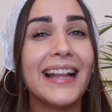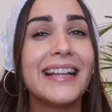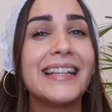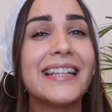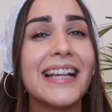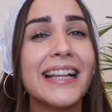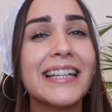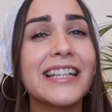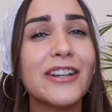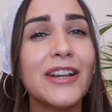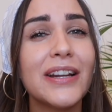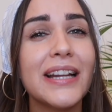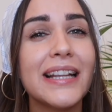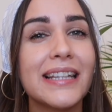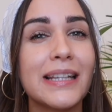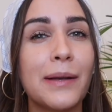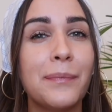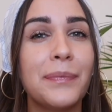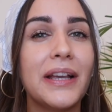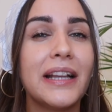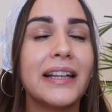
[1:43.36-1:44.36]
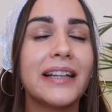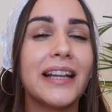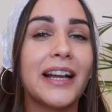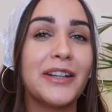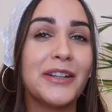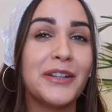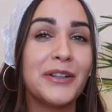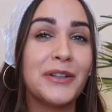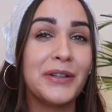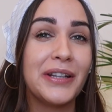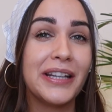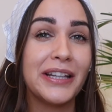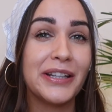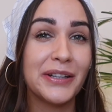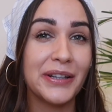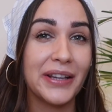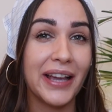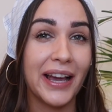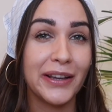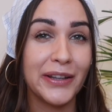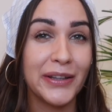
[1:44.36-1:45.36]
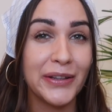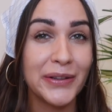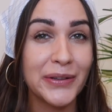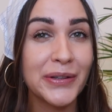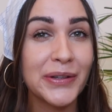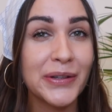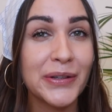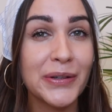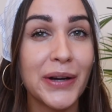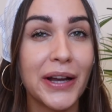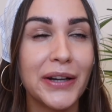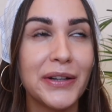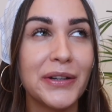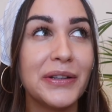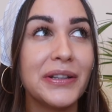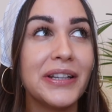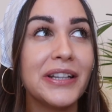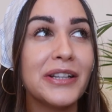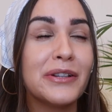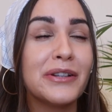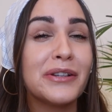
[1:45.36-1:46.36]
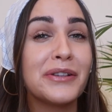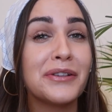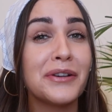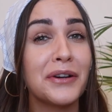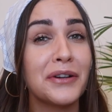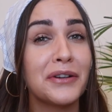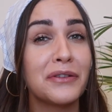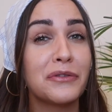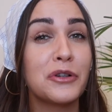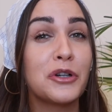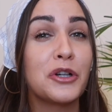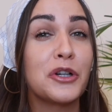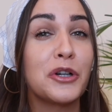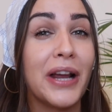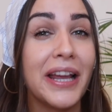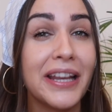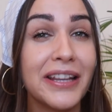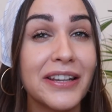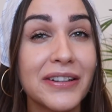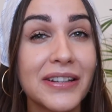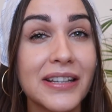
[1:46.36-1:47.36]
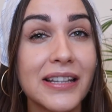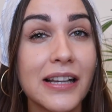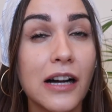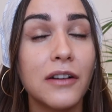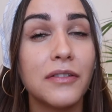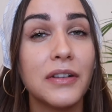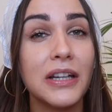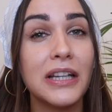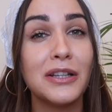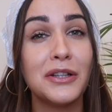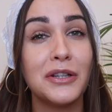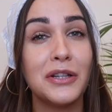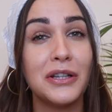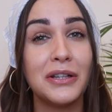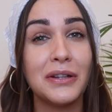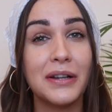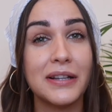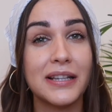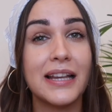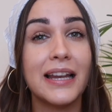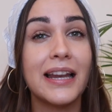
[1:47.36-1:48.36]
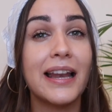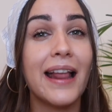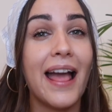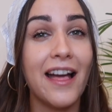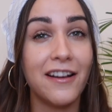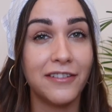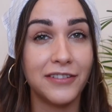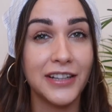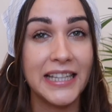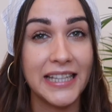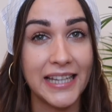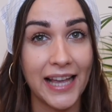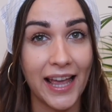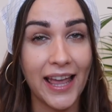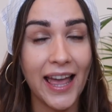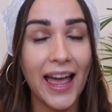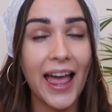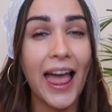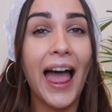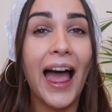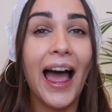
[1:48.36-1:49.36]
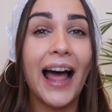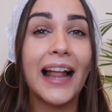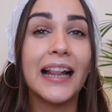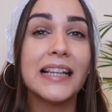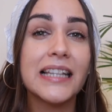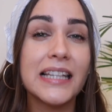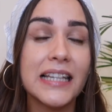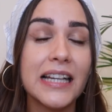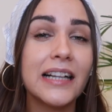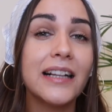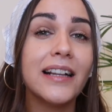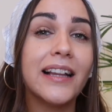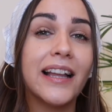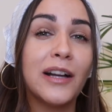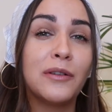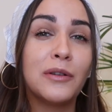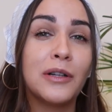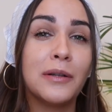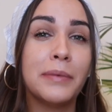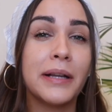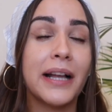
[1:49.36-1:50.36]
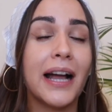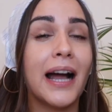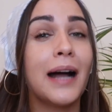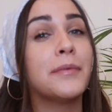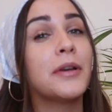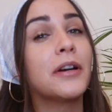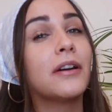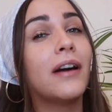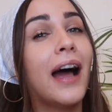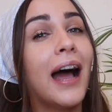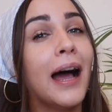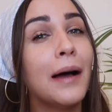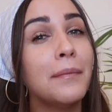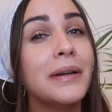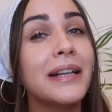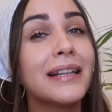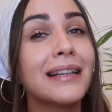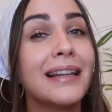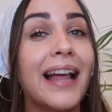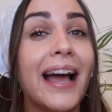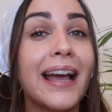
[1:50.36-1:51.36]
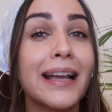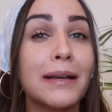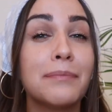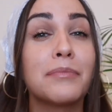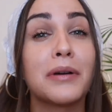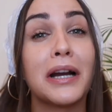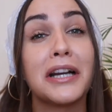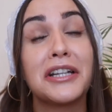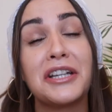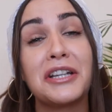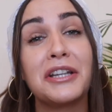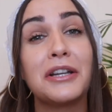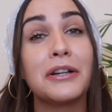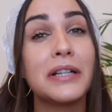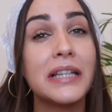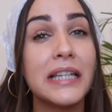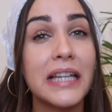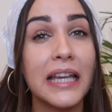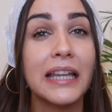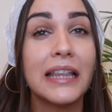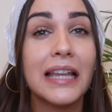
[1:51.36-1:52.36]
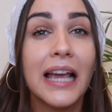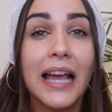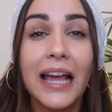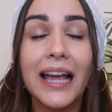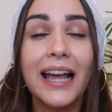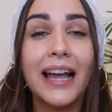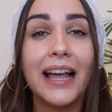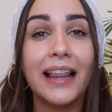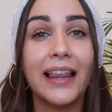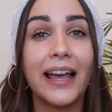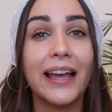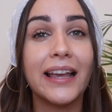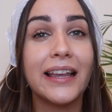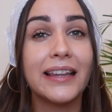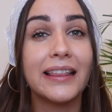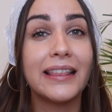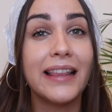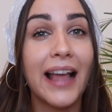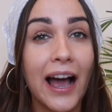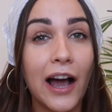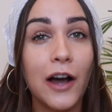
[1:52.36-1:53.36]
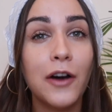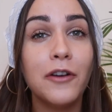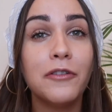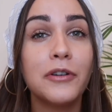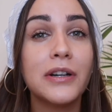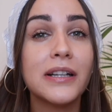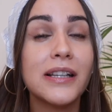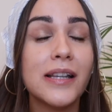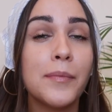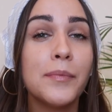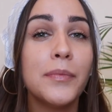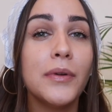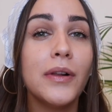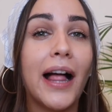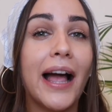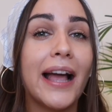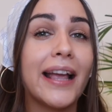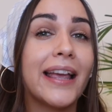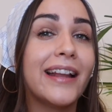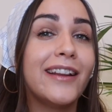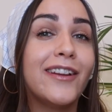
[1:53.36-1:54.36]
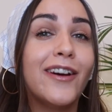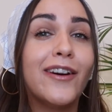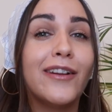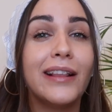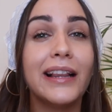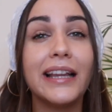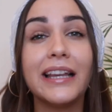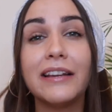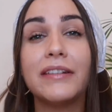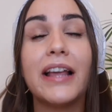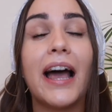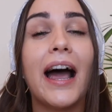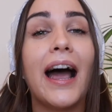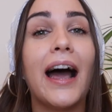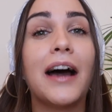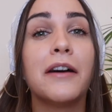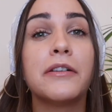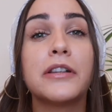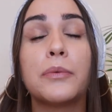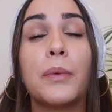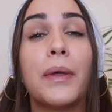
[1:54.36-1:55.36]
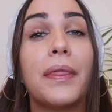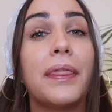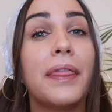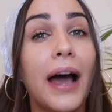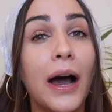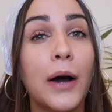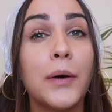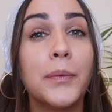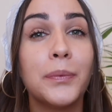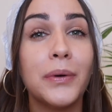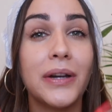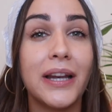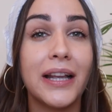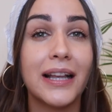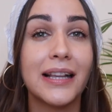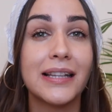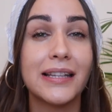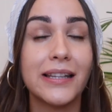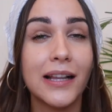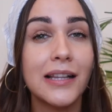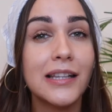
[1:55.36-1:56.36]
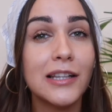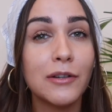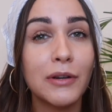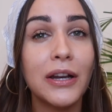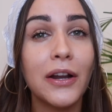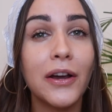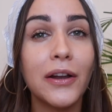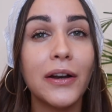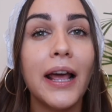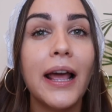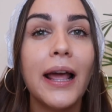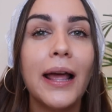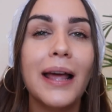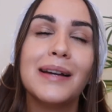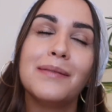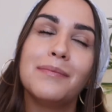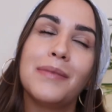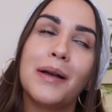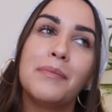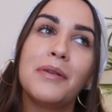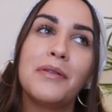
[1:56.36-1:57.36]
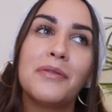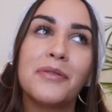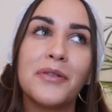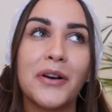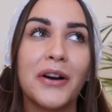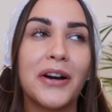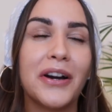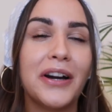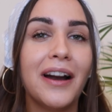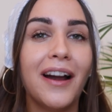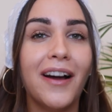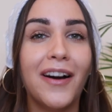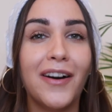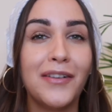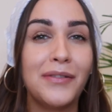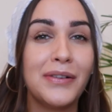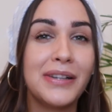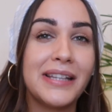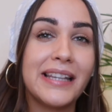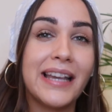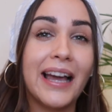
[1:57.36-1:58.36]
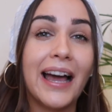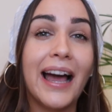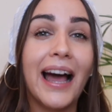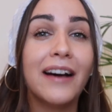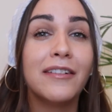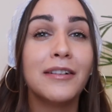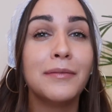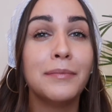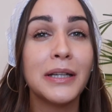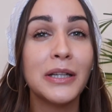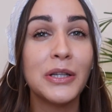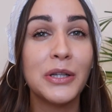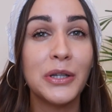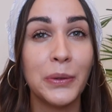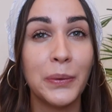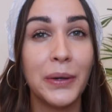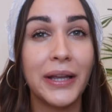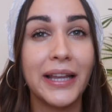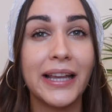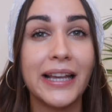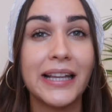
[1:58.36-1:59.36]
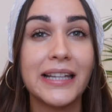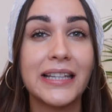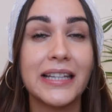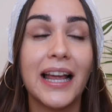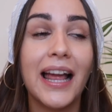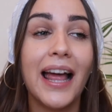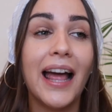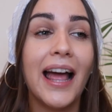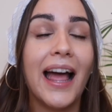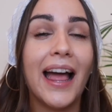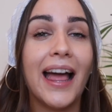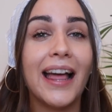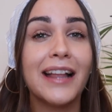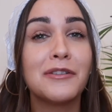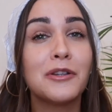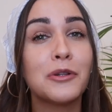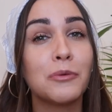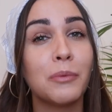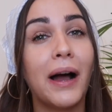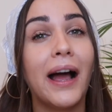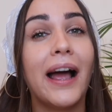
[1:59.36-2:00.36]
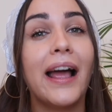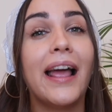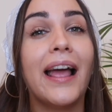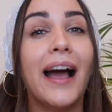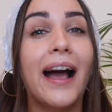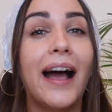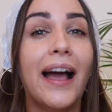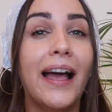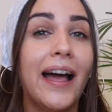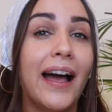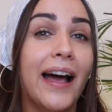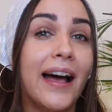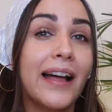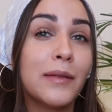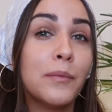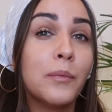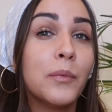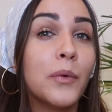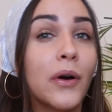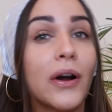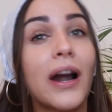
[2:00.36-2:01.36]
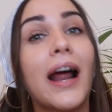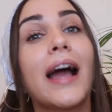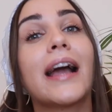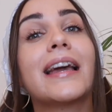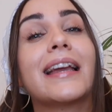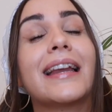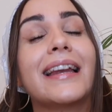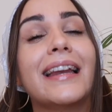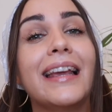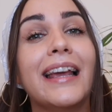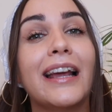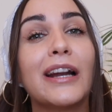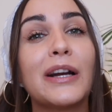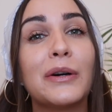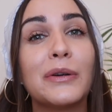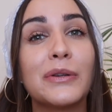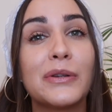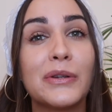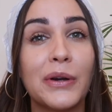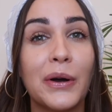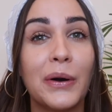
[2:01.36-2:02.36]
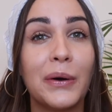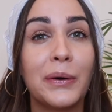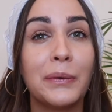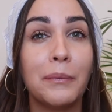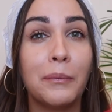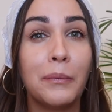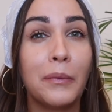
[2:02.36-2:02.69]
And sunscreen is something that you need to get used to, and you need to sort of train yourself into use it every day until it will become your habit, like brushing your teeth. Like now, for example, I cannot leave the house without putting a sunscreen on, but before, obviously, I haven't been doing it, hence why I had more acne and also